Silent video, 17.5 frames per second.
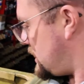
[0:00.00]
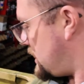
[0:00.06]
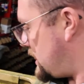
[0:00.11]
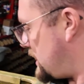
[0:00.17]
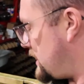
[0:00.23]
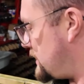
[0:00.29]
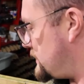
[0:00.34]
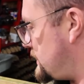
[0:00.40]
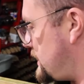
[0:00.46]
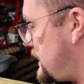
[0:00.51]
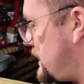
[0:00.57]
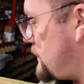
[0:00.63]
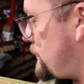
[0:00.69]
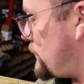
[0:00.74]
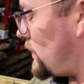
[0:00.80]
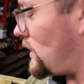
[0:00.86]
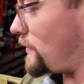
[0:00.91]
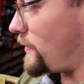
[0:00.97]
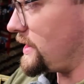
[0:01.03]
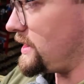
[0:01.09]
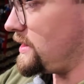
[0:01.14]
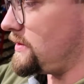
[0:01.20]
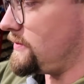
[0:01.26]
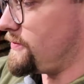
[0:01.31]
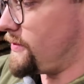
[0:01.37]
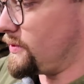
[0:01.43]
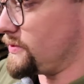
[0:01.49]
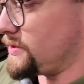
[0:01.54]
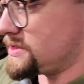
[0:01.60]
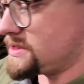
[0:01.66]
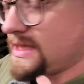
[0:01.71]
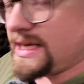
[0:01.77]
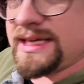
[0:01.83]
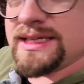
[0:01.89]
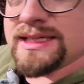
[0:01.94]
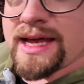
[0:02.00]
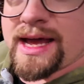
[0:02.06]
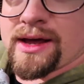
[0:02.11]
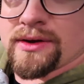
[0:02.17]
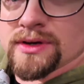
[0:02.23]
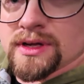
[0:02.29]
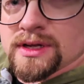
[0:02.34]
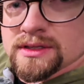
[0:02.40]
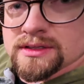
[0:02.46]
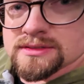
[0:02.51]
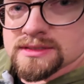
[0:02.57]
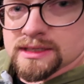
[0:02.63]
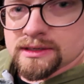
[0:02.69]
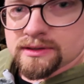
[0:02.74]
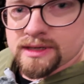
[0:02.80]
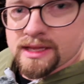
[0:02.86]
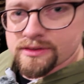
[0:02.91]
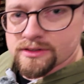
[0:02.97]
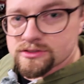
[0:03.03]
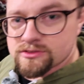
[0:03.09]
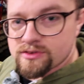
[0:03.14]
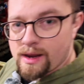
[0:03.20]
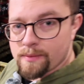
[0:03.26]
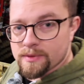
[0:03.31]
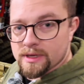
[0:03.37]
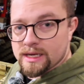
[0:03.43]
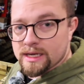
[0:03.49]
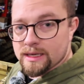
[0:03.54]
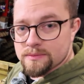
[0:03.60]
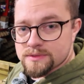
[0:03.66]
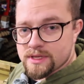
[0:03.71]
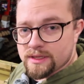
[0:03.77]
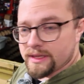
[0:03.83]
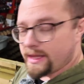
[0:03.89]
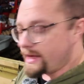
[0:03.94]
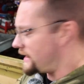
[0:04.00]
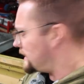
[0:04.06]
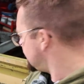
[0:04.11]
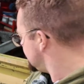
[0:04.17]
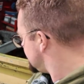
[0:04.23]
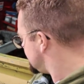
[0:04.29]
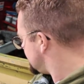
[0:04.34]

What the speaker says: when you fold the seat down, there's a little leather strap that clips on there,